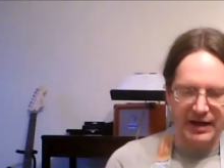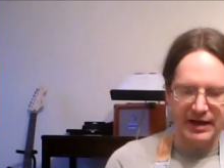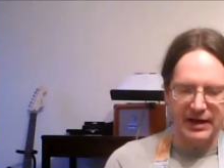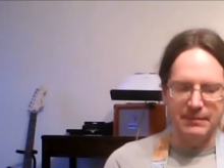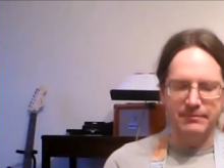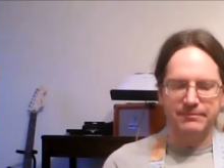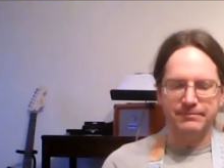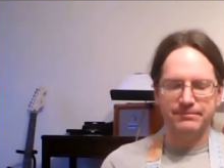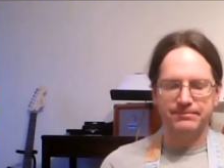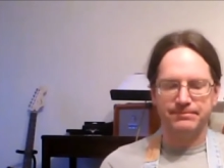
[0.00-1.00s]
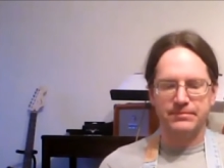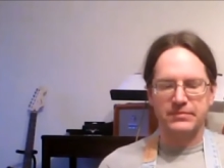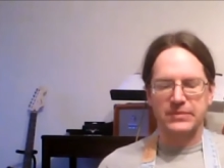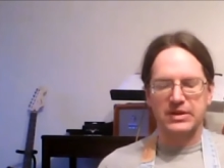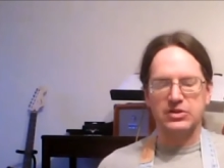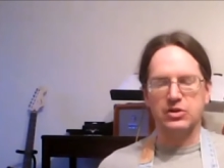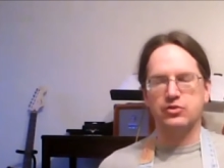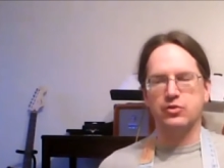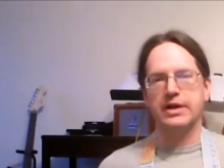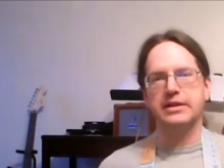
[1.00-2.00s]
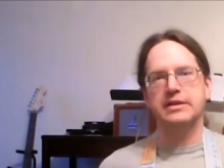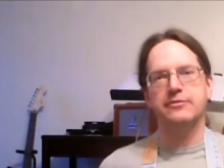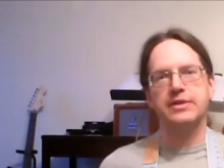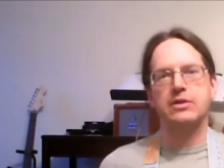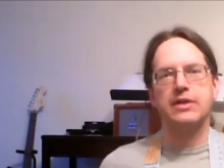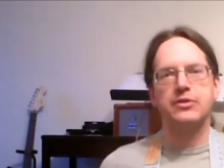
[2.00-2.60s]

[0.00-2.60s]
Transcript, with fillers: um, you know, do I need to figure